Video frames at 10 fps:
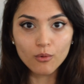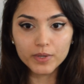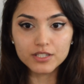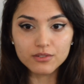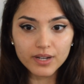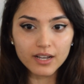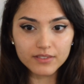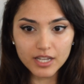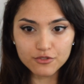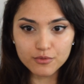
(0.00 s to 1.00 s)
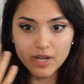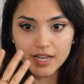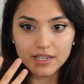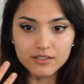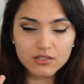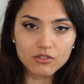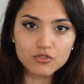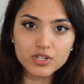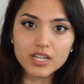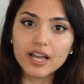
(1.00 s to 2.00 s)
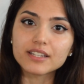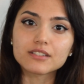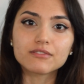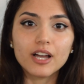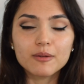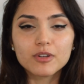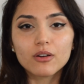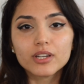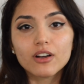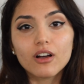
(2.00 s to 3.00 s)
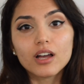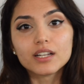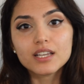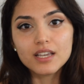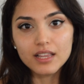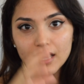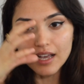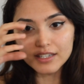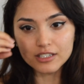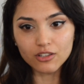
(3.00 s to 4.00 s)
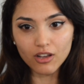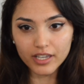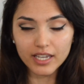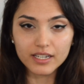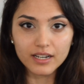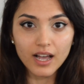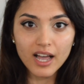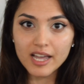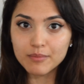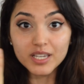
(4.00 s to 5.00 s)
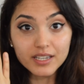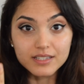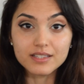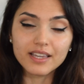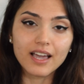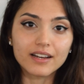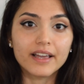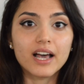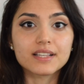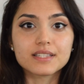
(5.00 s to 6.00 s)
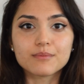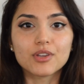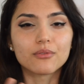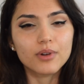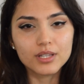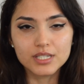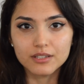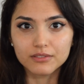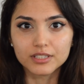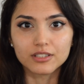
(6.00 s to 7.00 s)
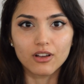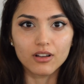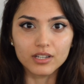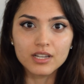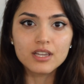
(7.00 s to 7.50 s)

We do have that dramatic sultry kind of vibe going on, that elongated eye because the cat eye has to be relatively long,